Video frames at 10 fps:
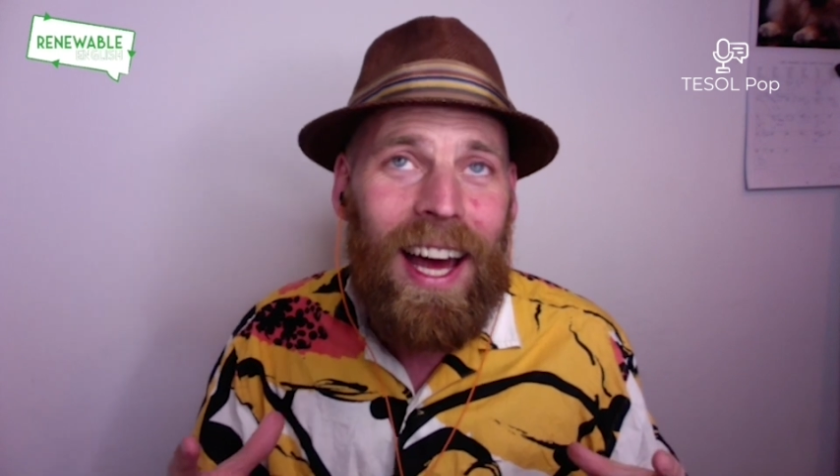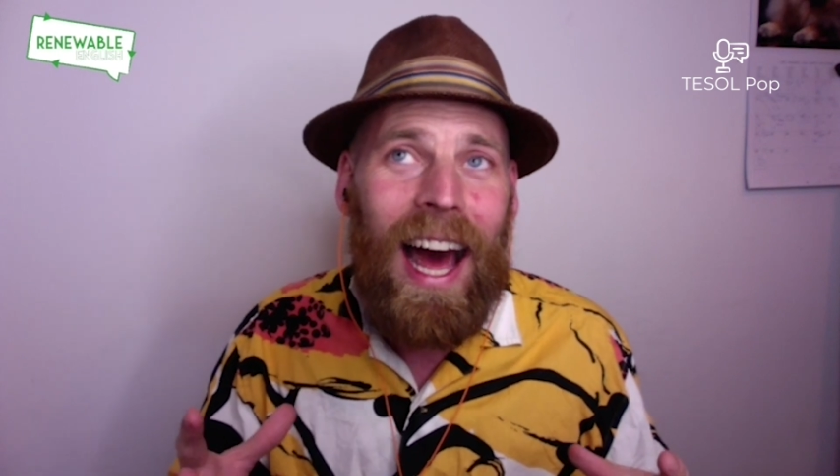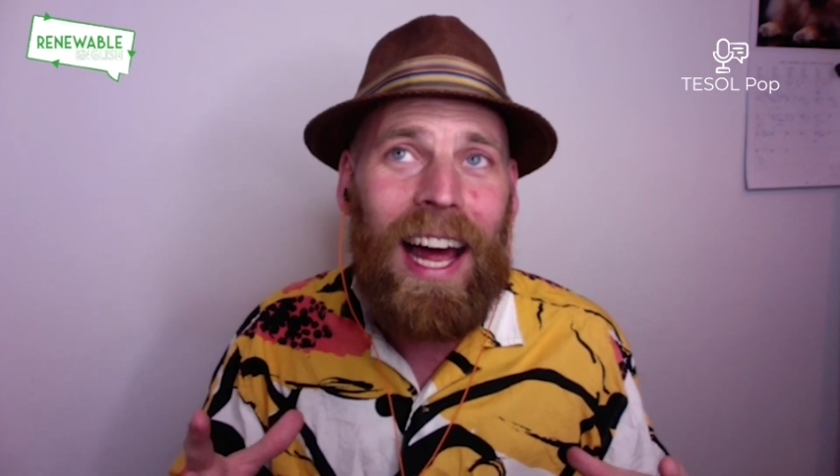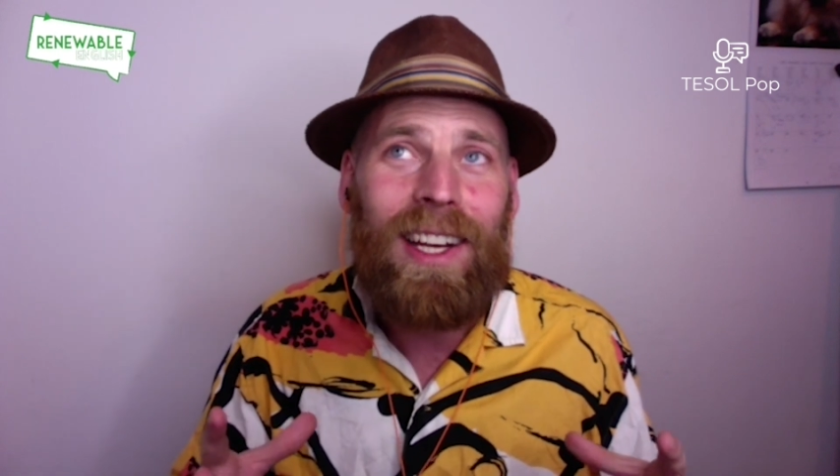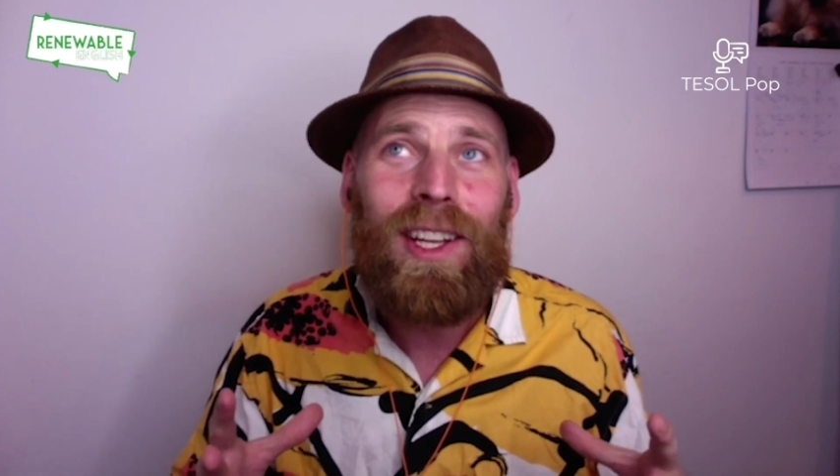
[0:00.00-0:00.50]

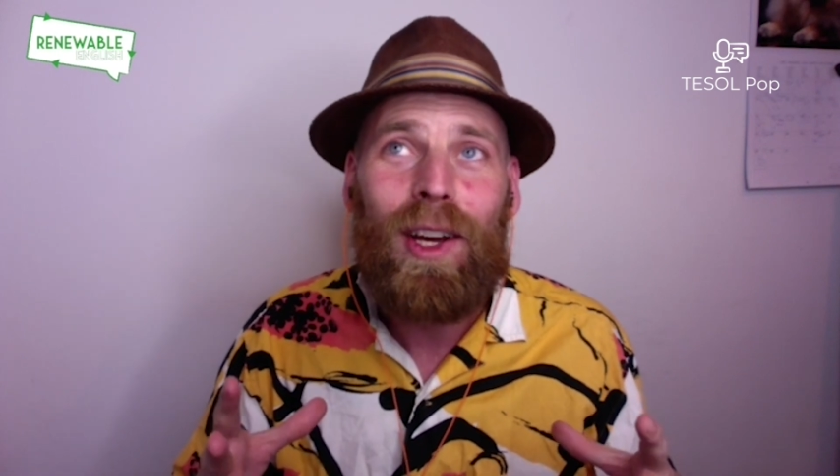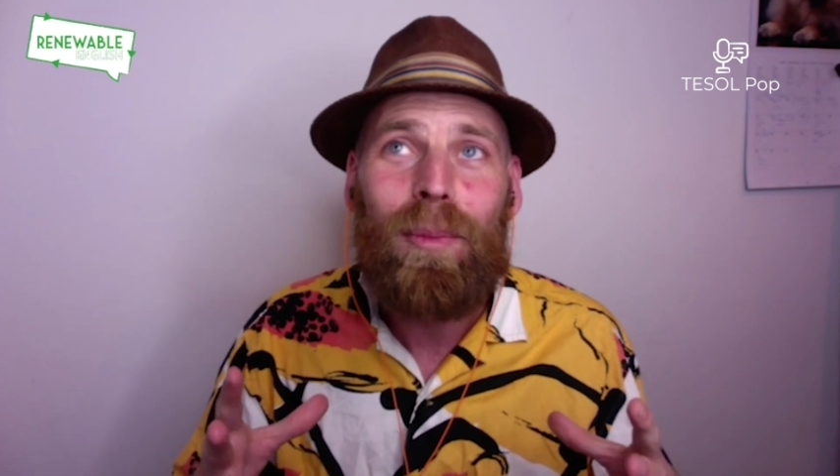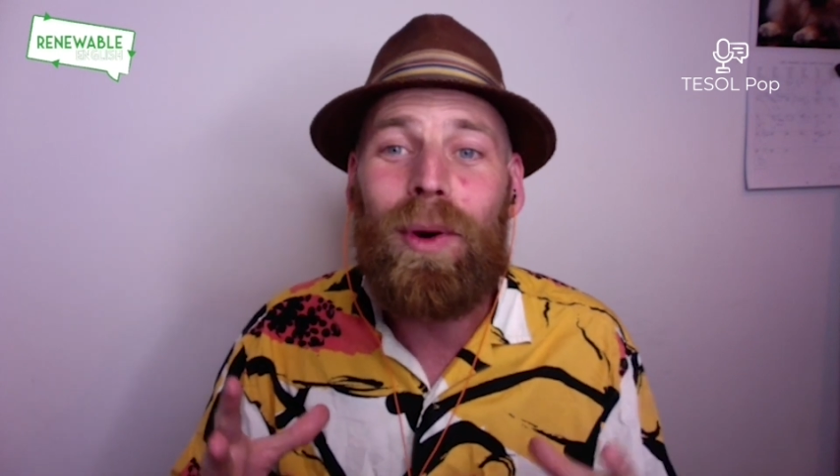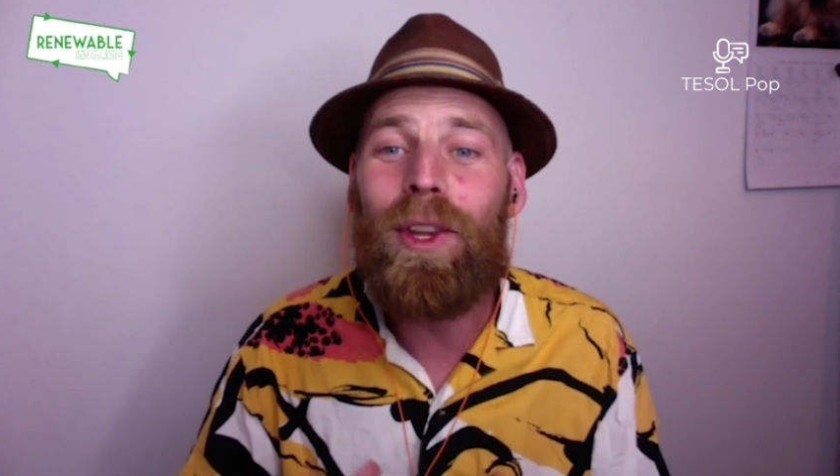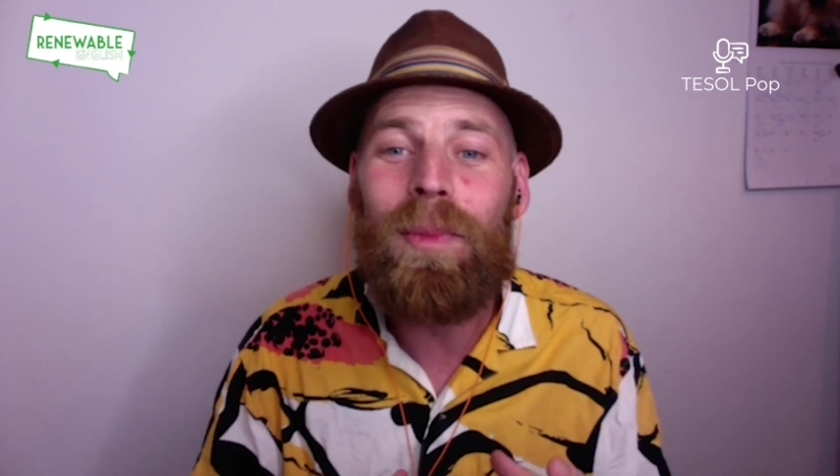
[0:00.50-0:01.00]
and
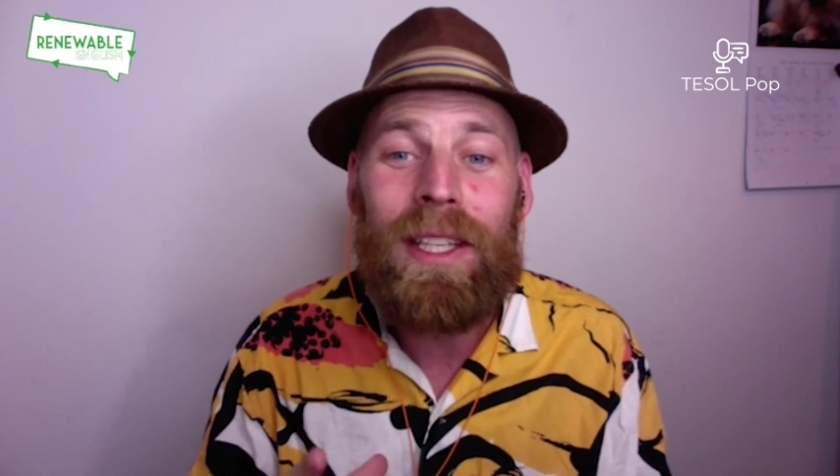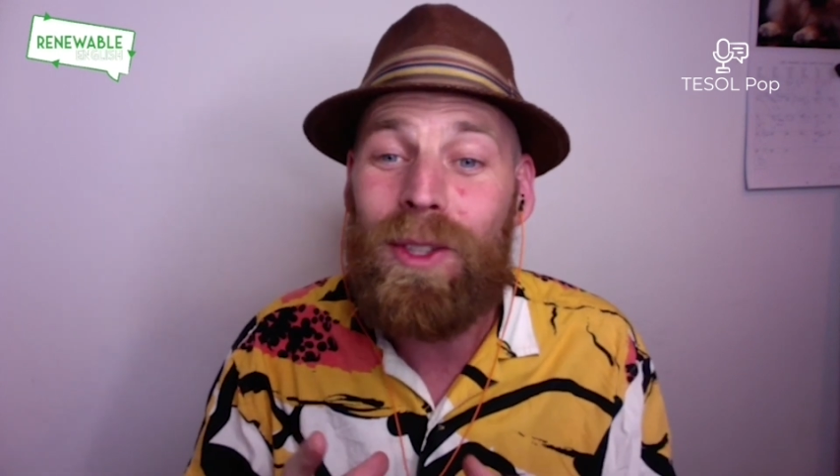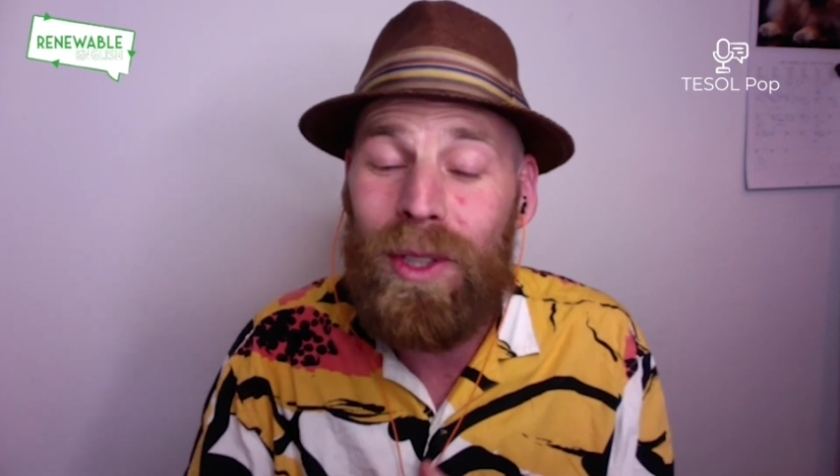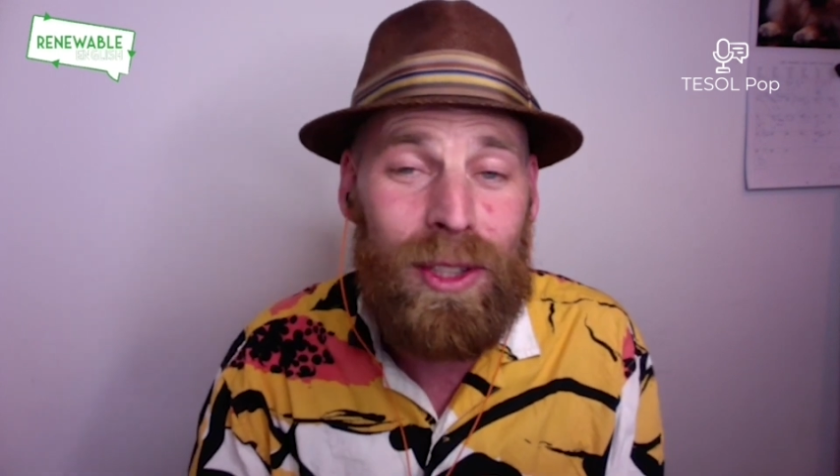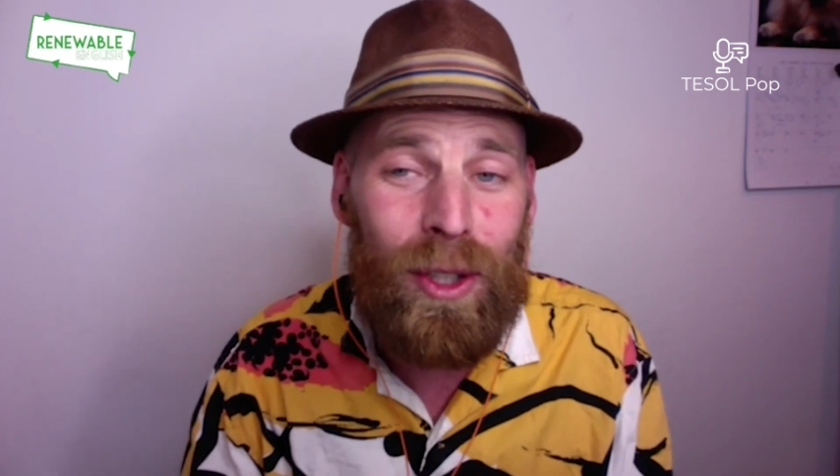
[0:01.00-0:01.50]
put them into
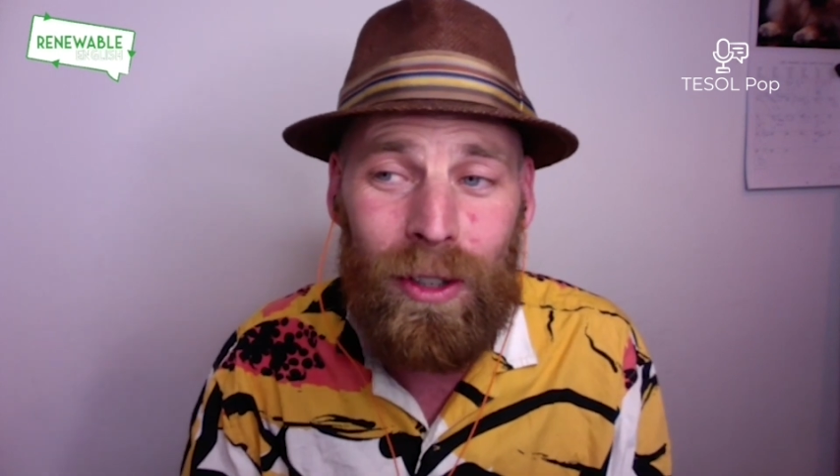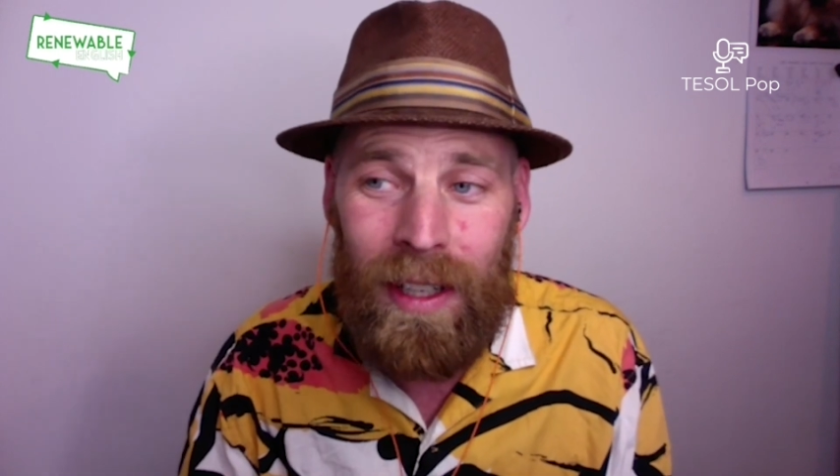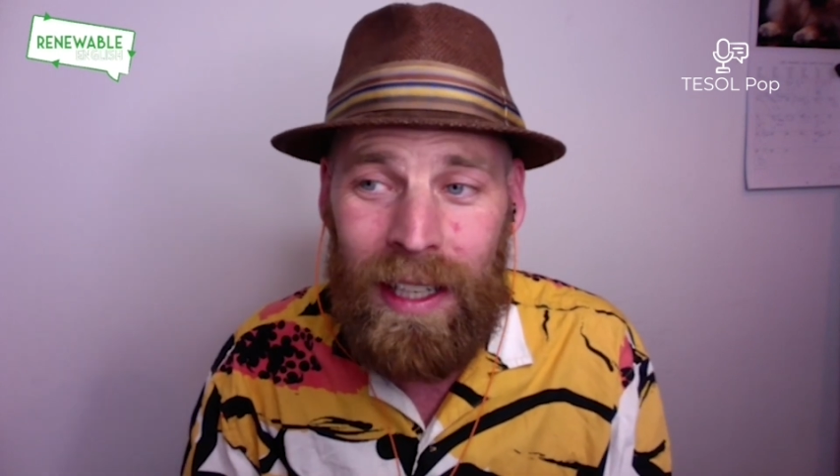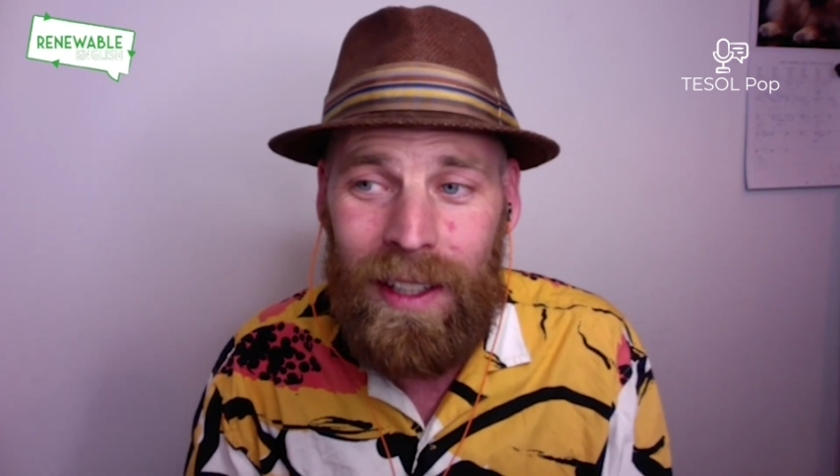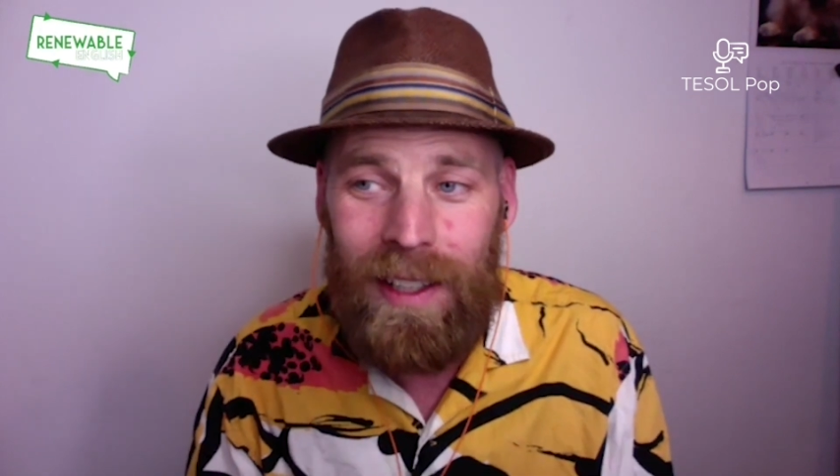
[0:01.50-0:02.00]
a story.